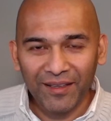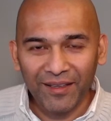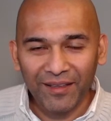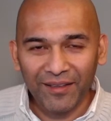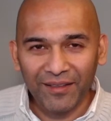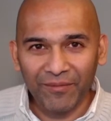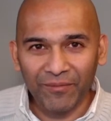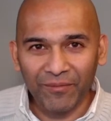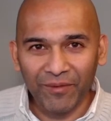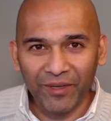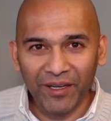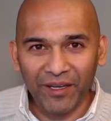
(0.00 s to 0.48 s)

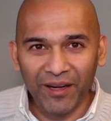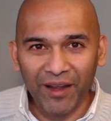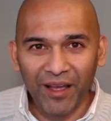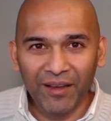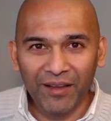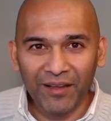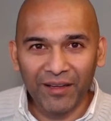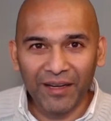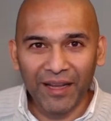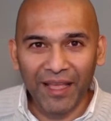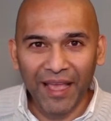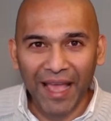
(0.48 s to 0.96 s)
we're
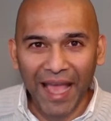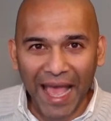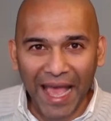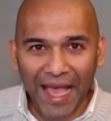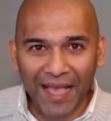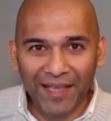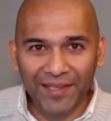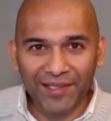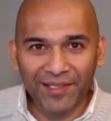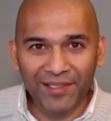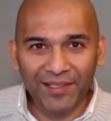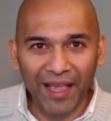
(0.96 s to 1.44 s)
not going to
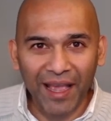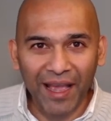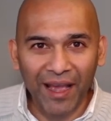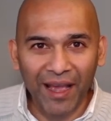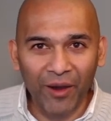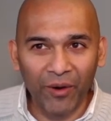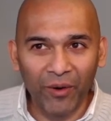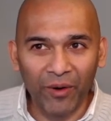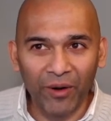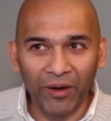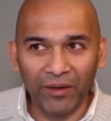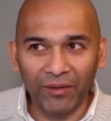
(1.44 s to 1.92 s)
ask
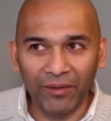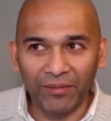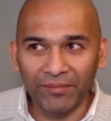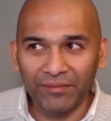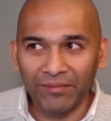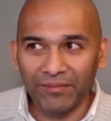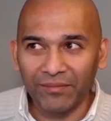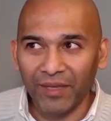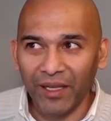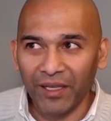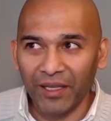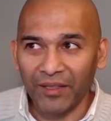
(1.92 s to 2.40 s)
our
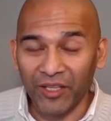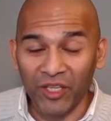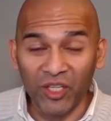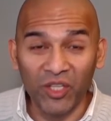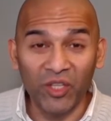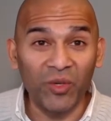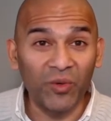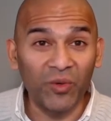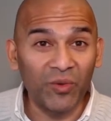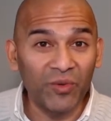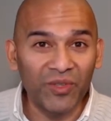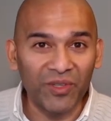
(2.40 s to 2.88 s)
the
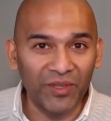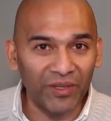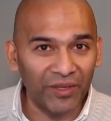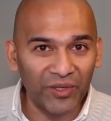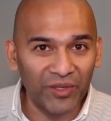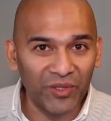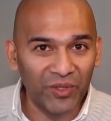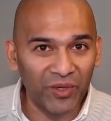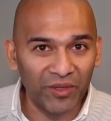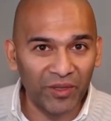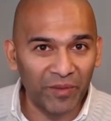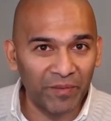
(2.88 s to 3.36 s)

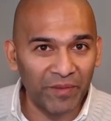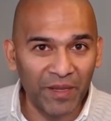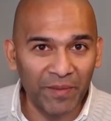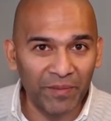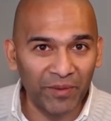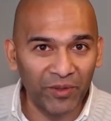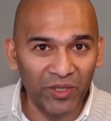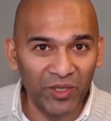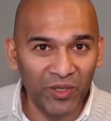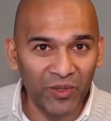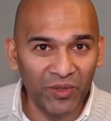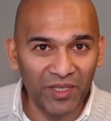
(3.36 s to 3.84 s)
users or the
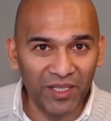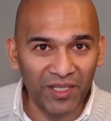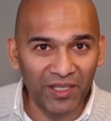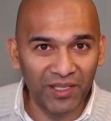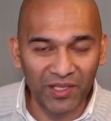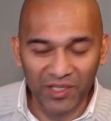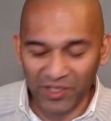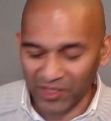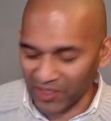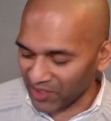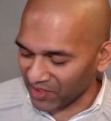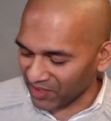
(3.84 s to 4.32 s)
people using the
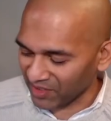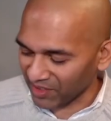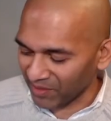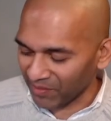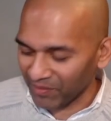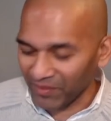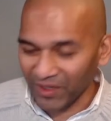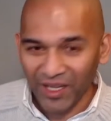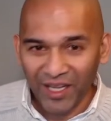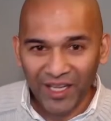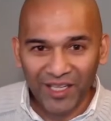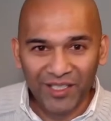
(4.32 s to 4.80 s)

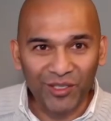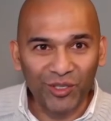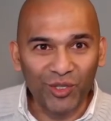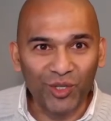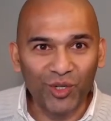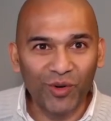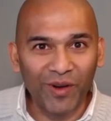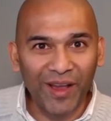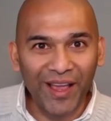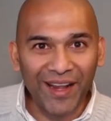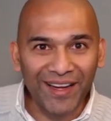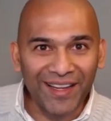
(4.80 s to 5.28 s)
system to
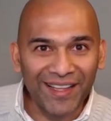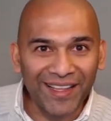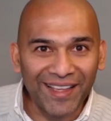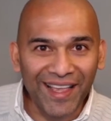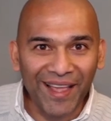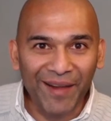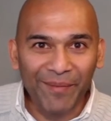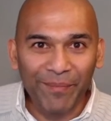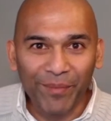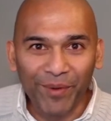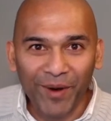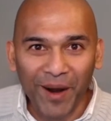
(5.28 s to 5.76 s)
try to
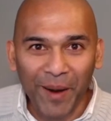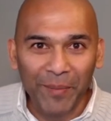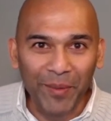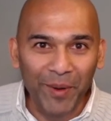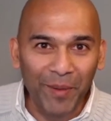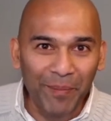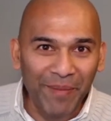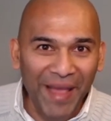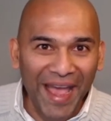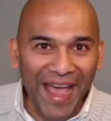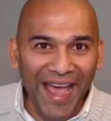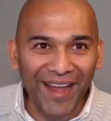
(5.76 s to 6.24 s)
get proper
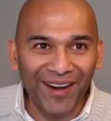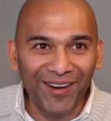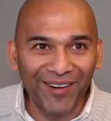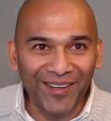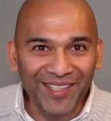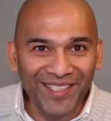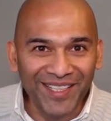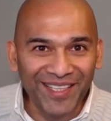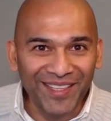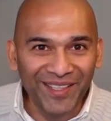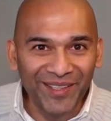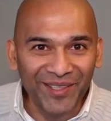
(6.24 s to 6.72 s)

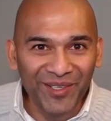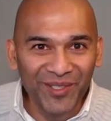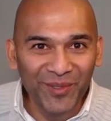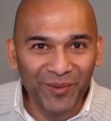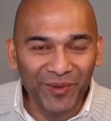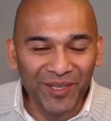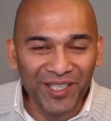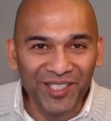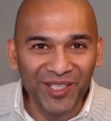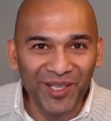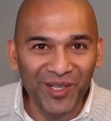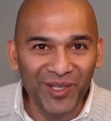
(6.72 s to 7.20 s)
patterns in their
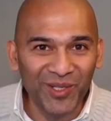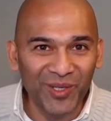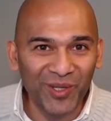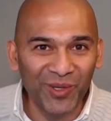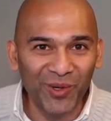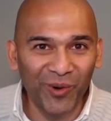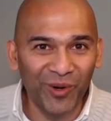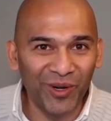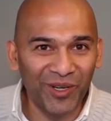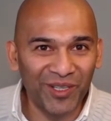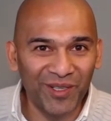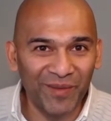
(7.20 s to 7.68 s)
switches in
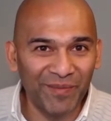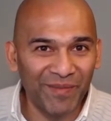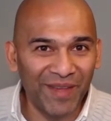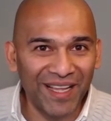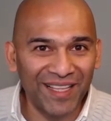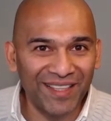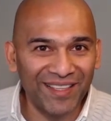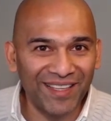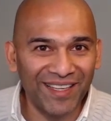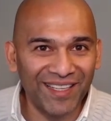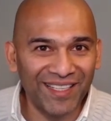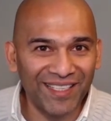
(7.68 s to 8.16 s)
order to
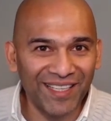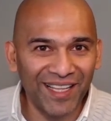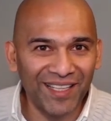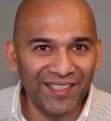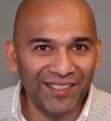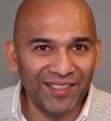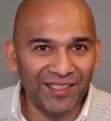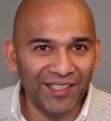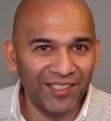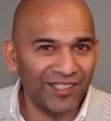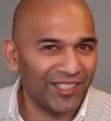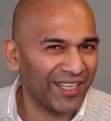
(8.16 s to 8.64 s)
make the
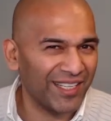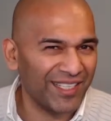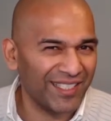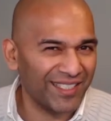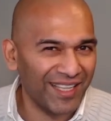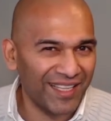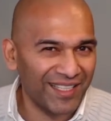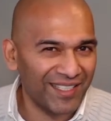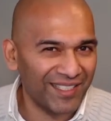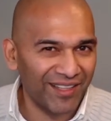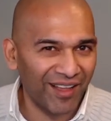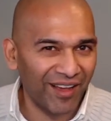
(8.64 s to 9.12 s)
intensity change.
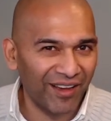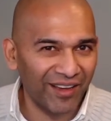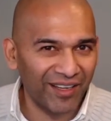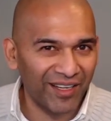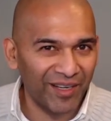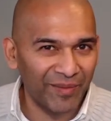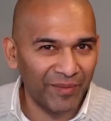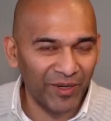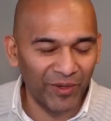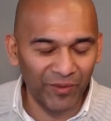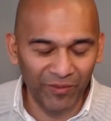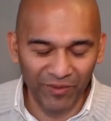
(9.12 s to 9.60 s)
That's not going
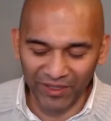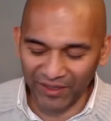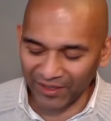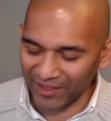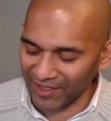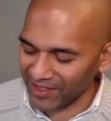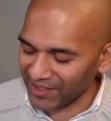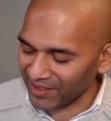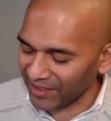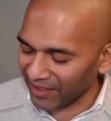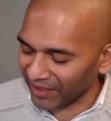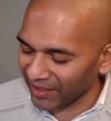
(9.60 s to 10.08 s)
to be
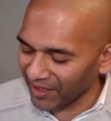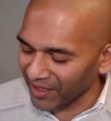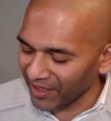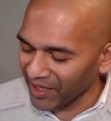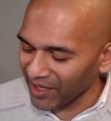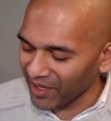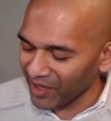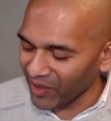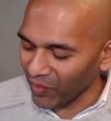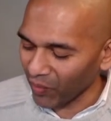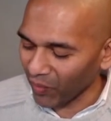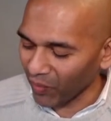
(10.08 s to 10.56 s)
realistic.
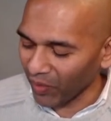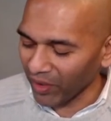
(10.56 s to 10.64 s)
We're